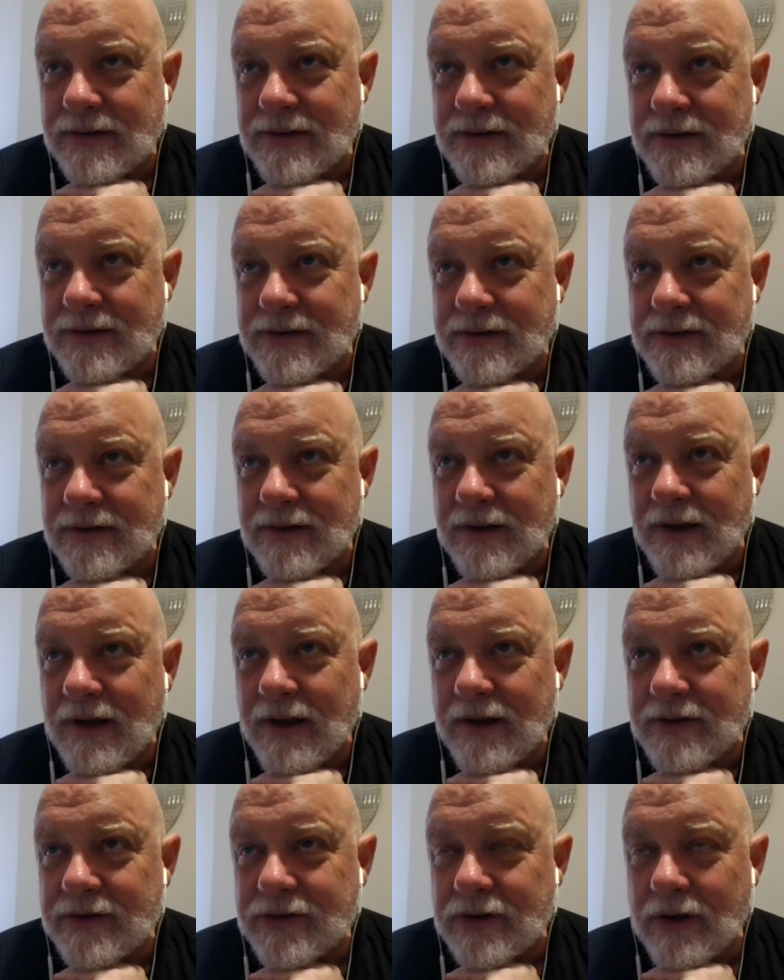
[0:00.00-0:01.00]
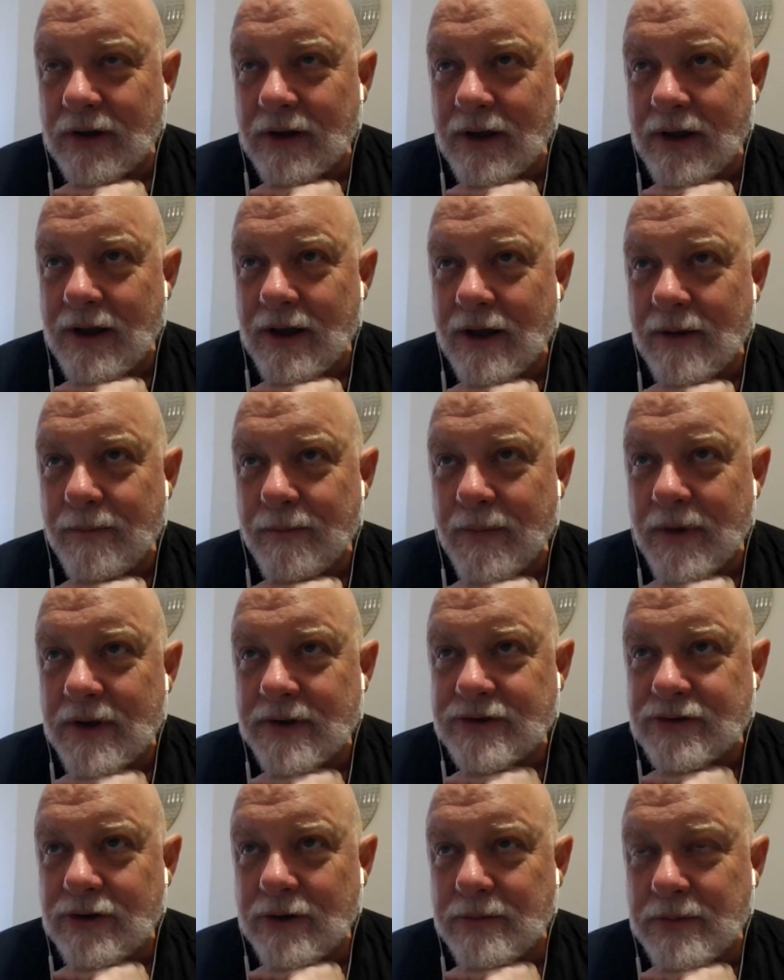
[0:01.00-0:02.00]
Just so I'm a
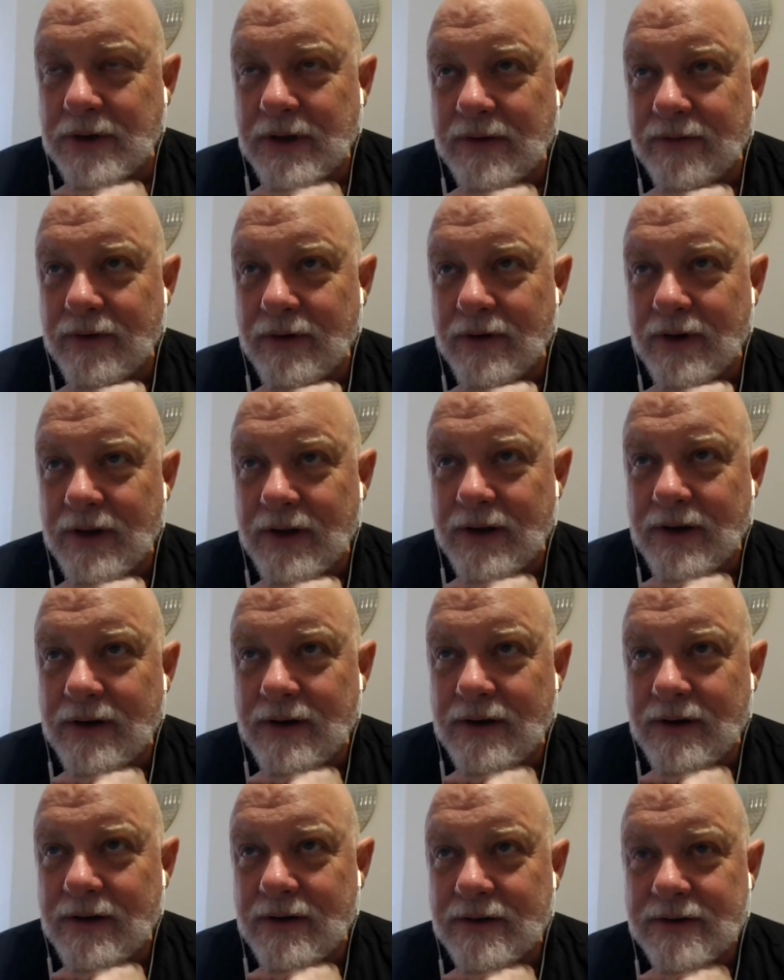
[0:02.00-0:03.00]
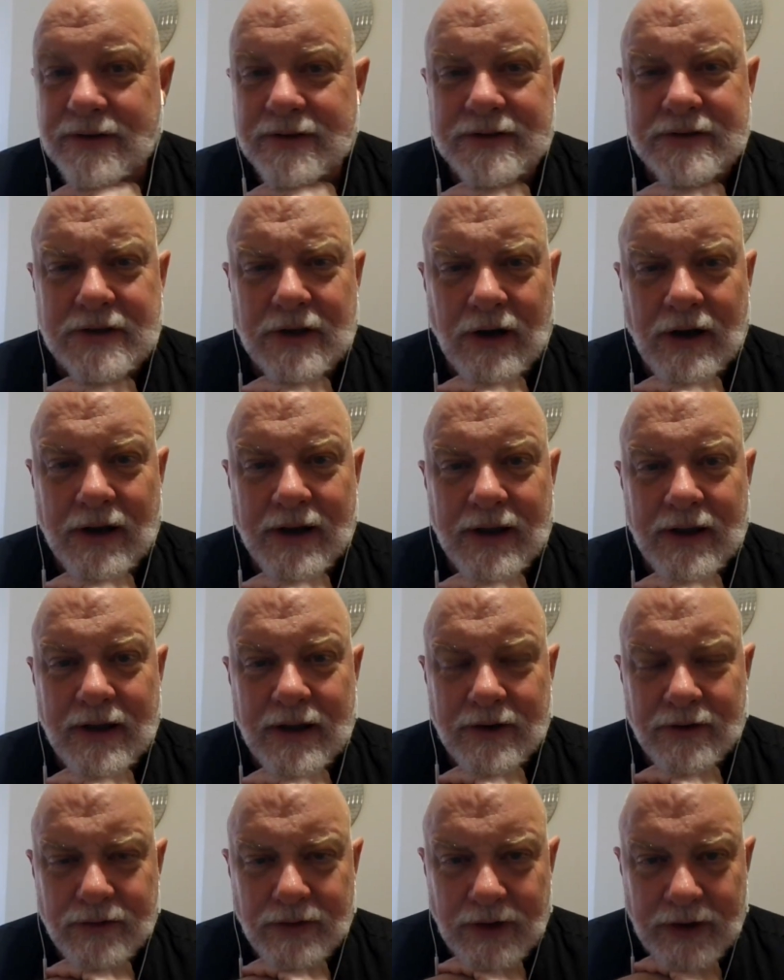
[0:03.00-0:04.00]
strong believer in just talking
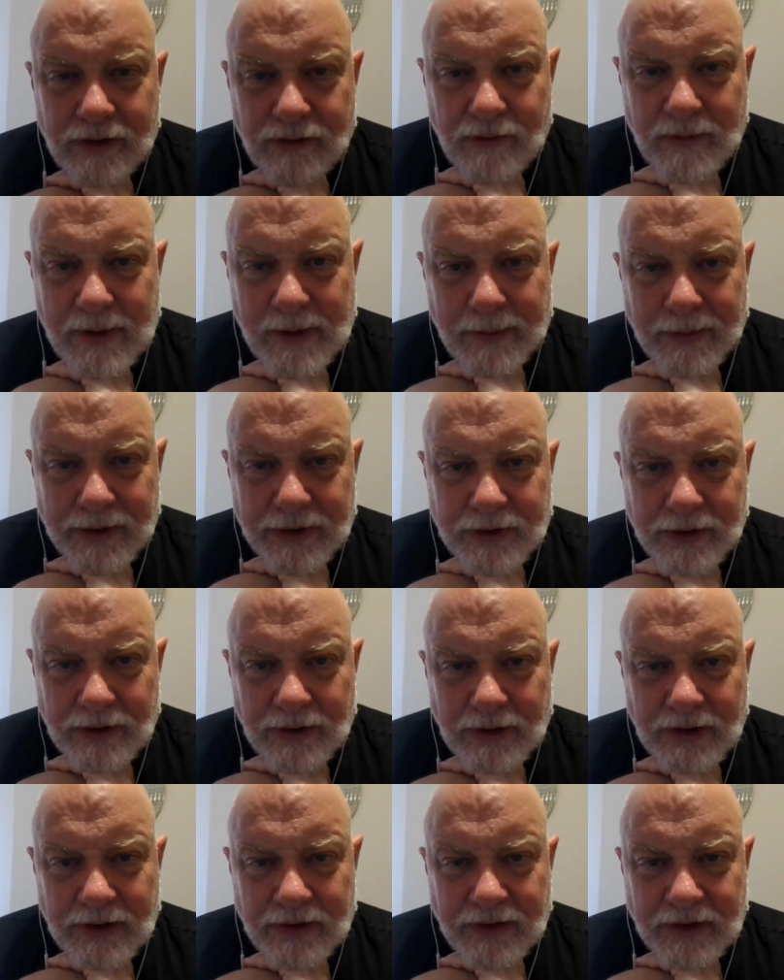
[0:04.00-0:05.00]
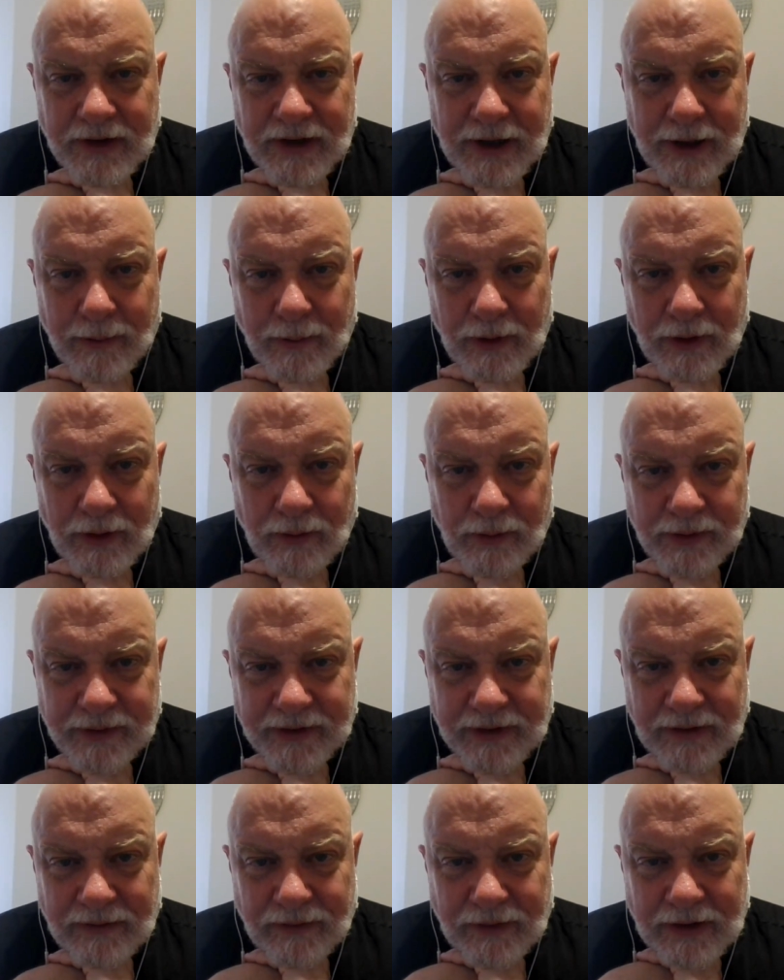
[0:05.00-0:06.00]
and trying to remember to look at the camera, which
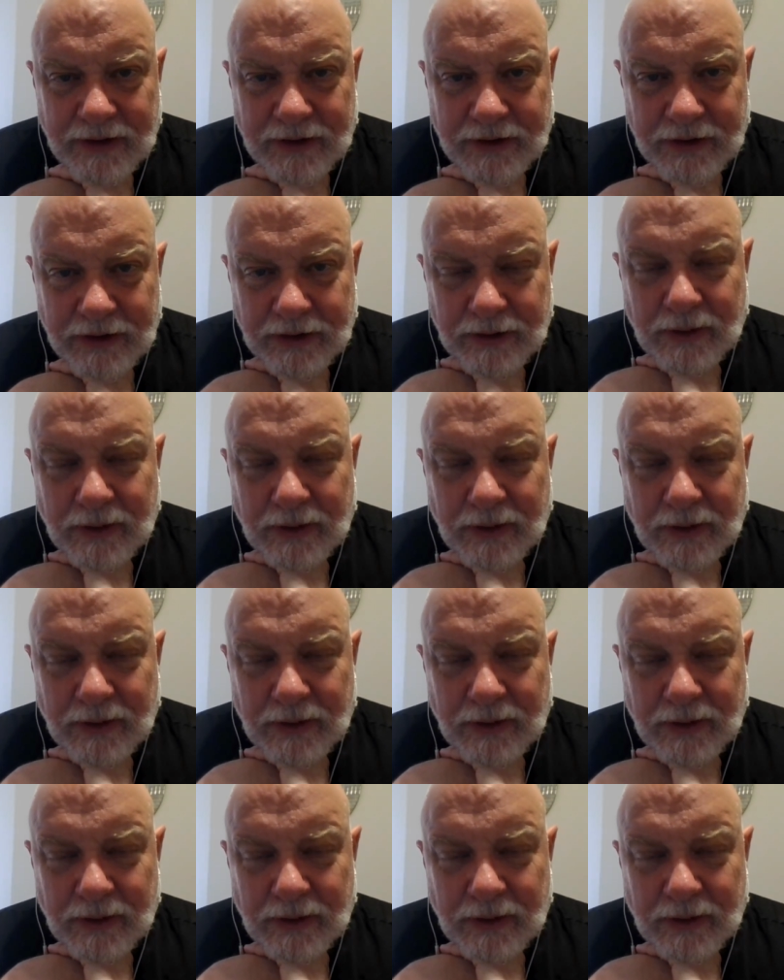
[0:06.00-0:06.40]
I forget to do